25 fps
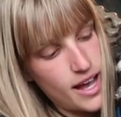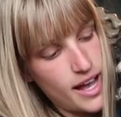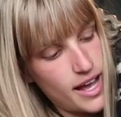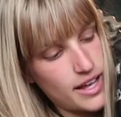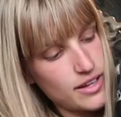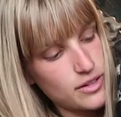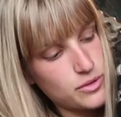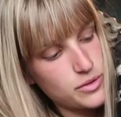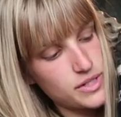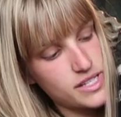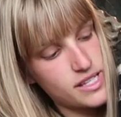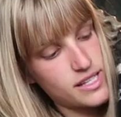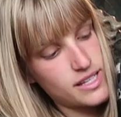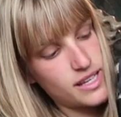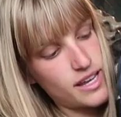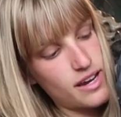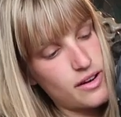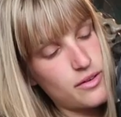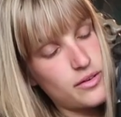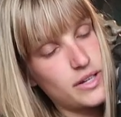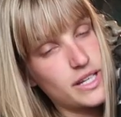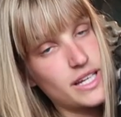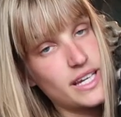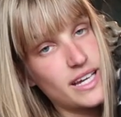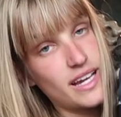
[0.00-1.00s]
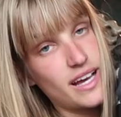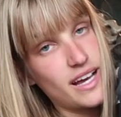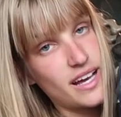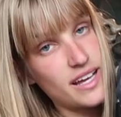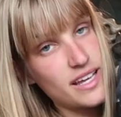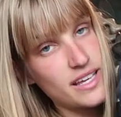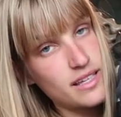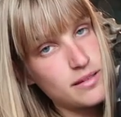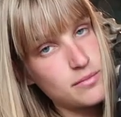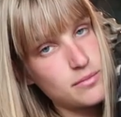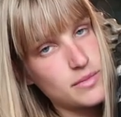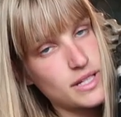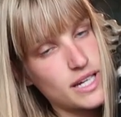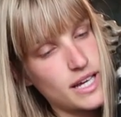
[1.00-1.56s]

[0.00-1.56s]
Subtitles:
I always carry 9,